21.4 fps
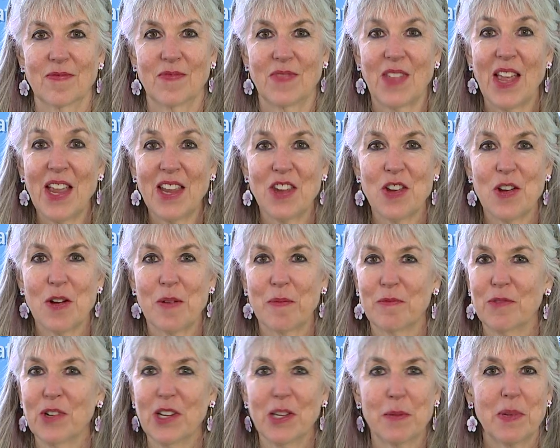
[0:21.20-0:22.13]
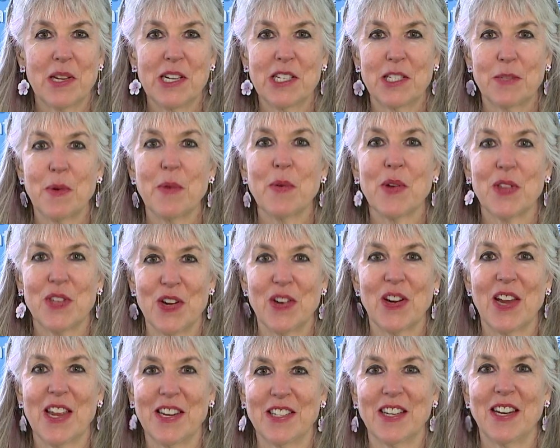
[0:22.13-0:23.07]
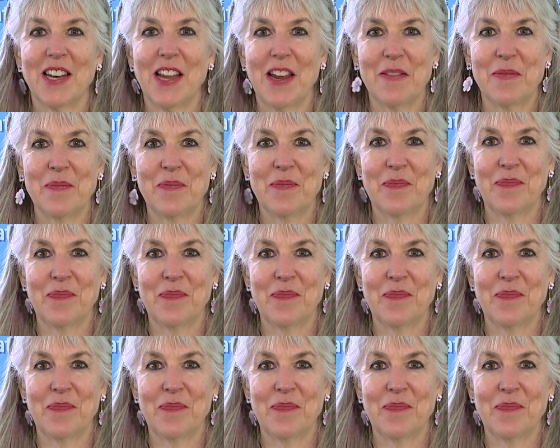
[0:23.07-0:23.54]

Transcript: Thank you. I'm really pleased to be with you again today.